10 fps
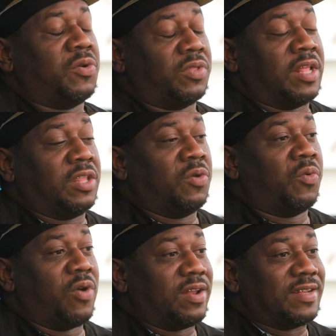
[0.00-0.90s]
that they
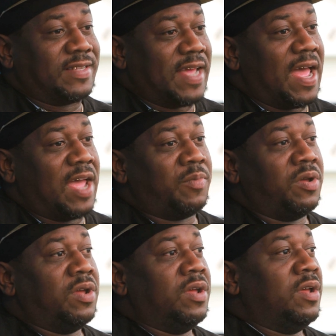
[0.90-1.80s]
were at the time,
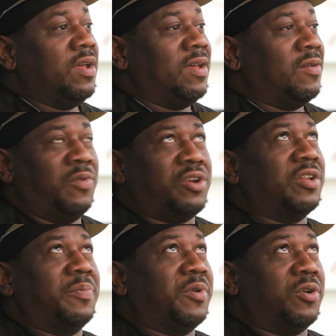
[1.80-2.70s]
we couldn't
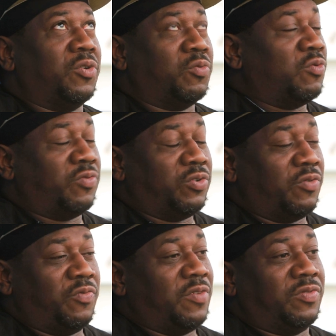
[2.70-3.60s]
have been on the roof for no
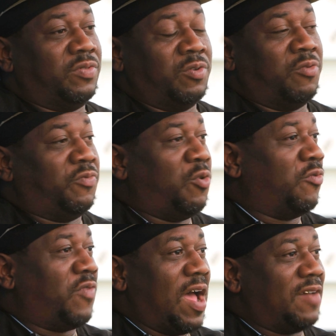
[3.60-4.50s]
4 or
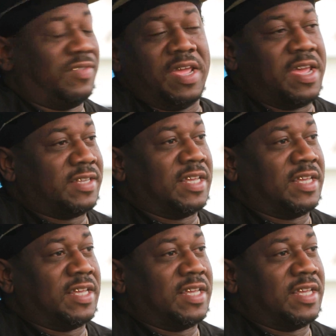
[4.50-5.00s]
5 days.